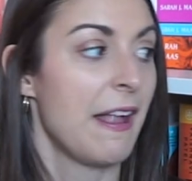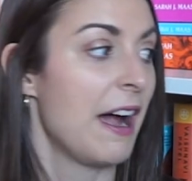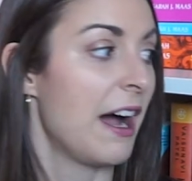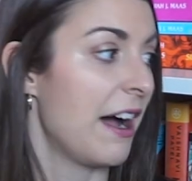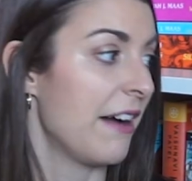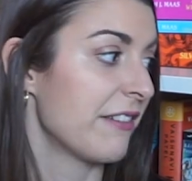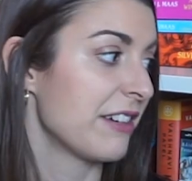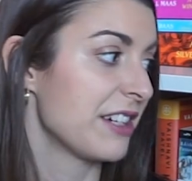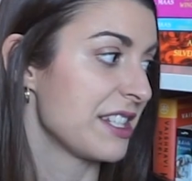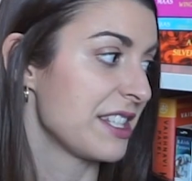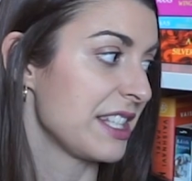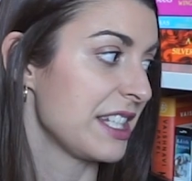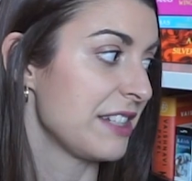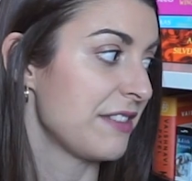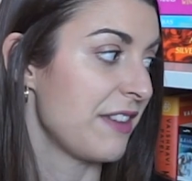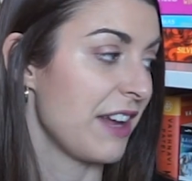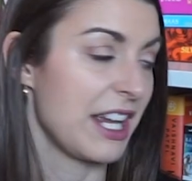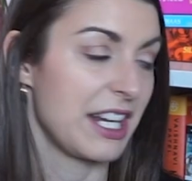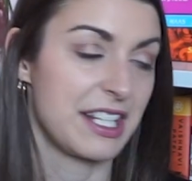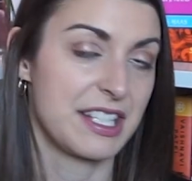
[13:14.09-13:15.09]
Obviously,
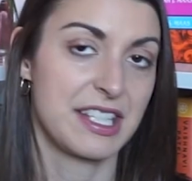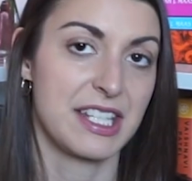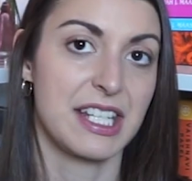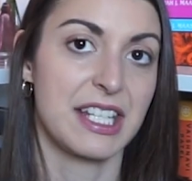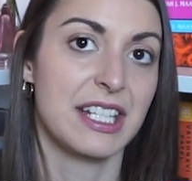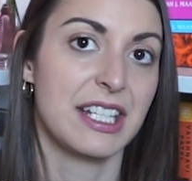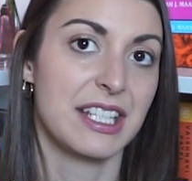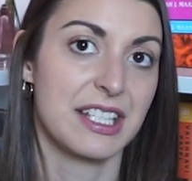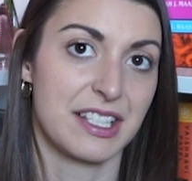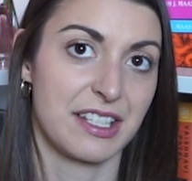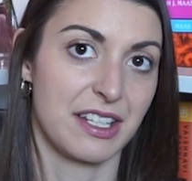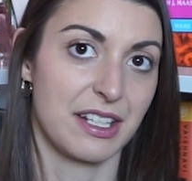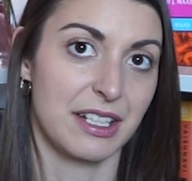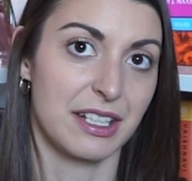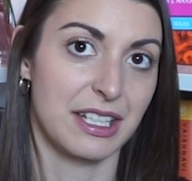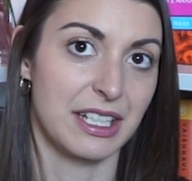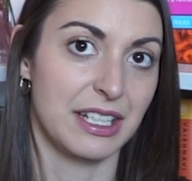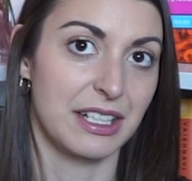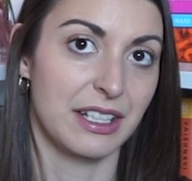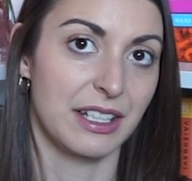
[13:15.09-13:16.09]
fantasy is going to
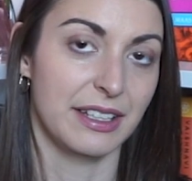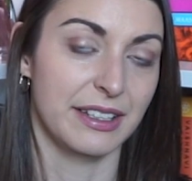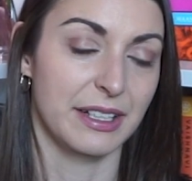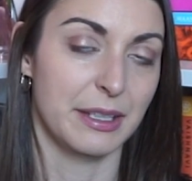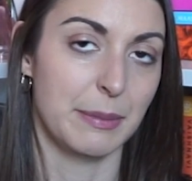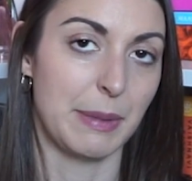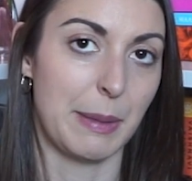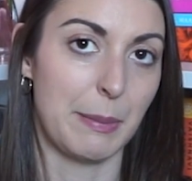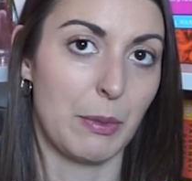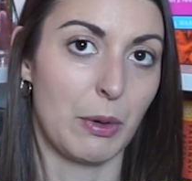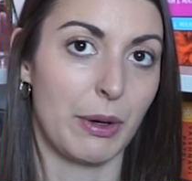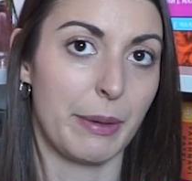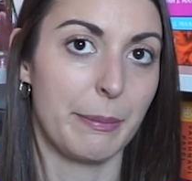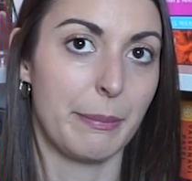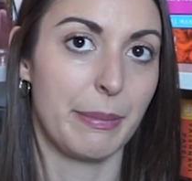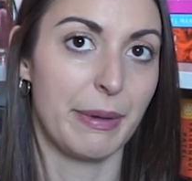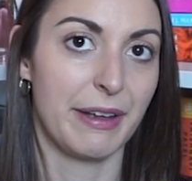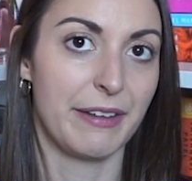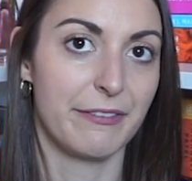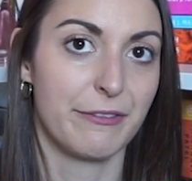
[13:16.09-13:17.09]
need a little bit more,
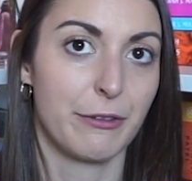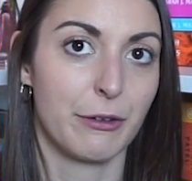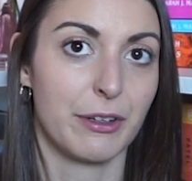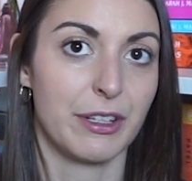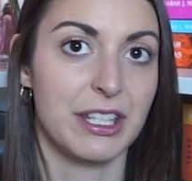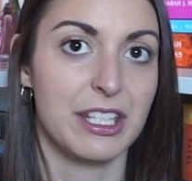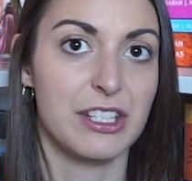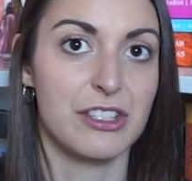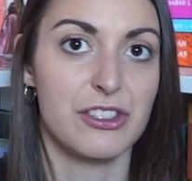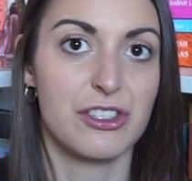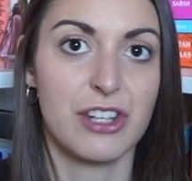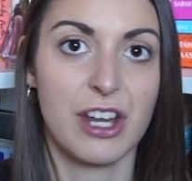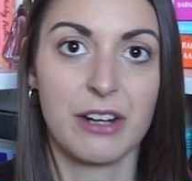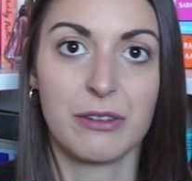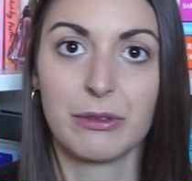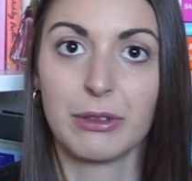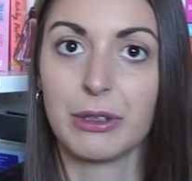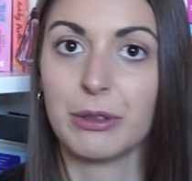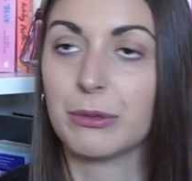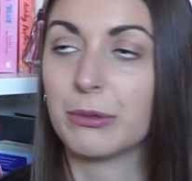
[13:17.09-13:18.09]
but for the
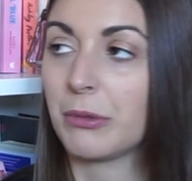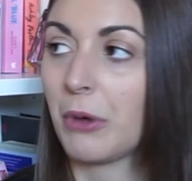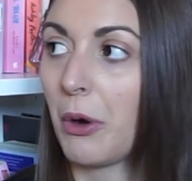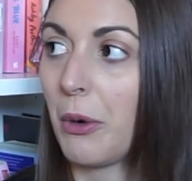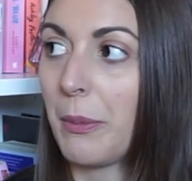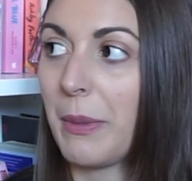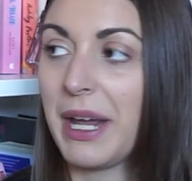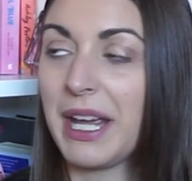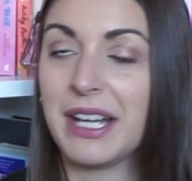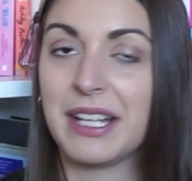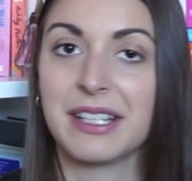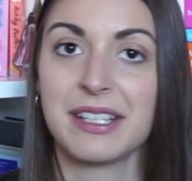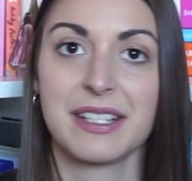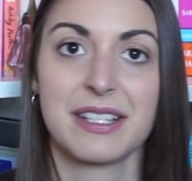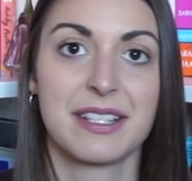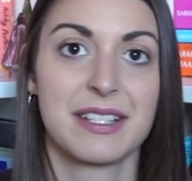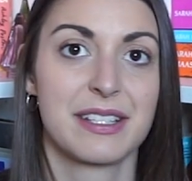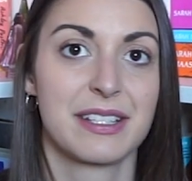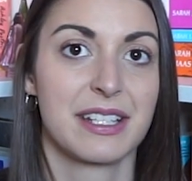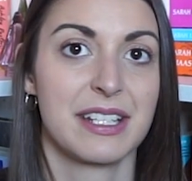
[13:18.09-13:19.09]
general
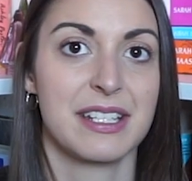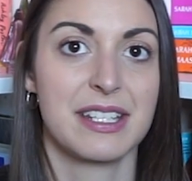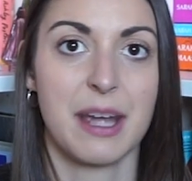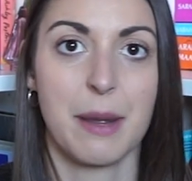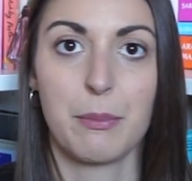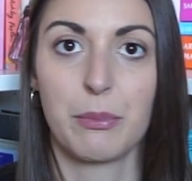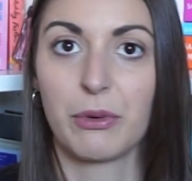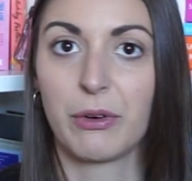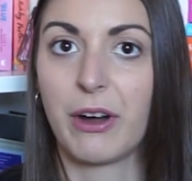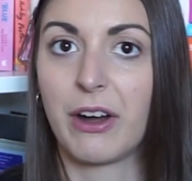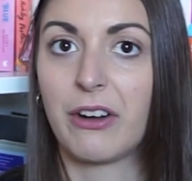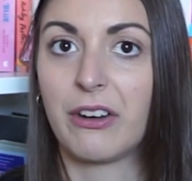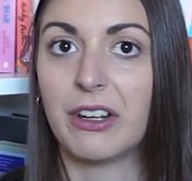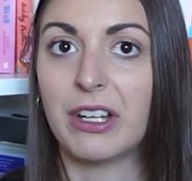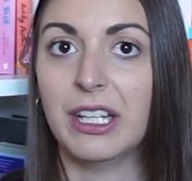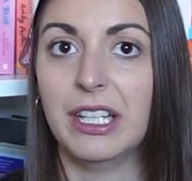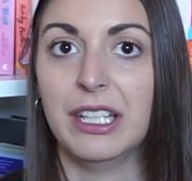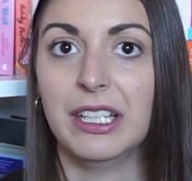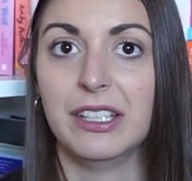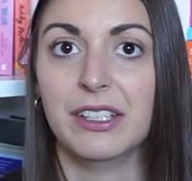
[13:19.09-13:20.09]
romance,
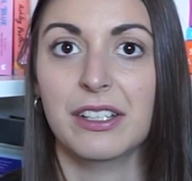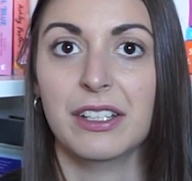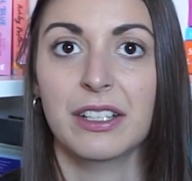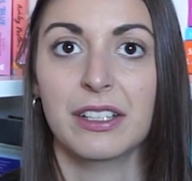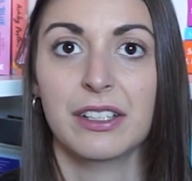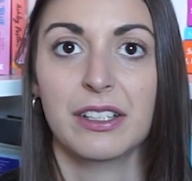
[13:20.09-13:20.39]
contemporary,